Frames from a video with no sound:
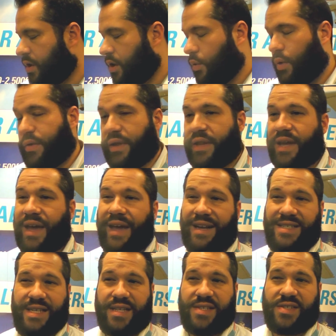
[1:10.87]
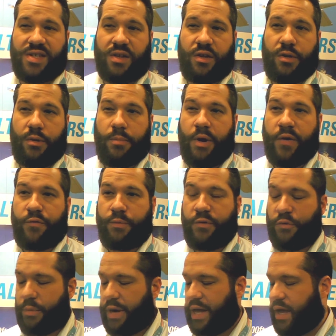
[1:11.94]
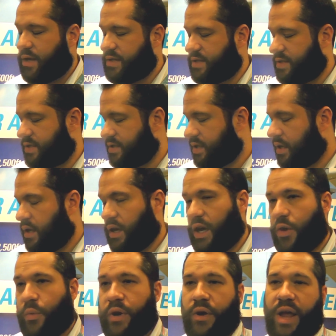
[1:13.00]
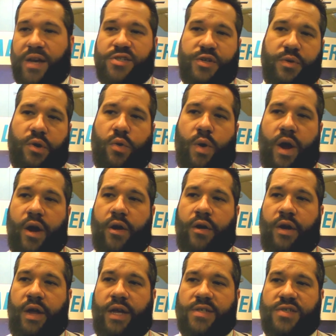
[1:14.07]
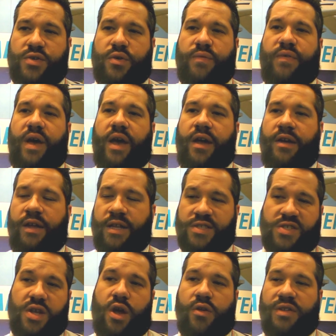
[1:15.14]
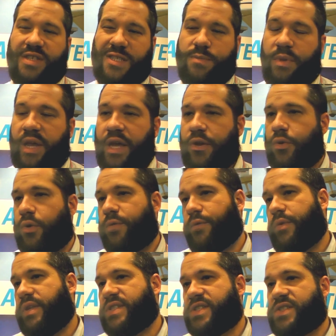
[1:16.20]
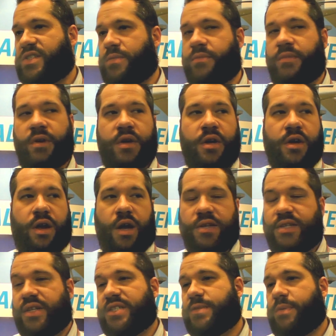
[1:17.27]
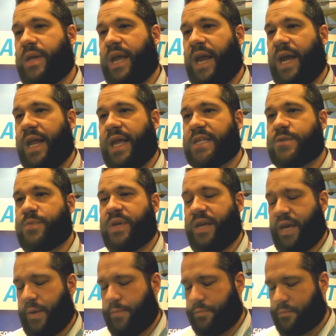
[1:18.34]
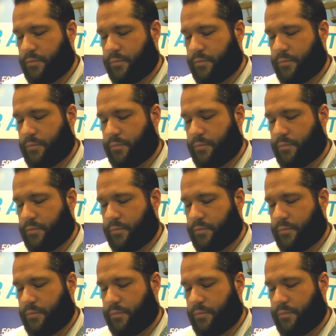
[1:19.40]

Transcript: One thing that kind of sets us a little apart from everybody else is uh, we don't actually require a certified installed display in order for this system uh, to display adsb M.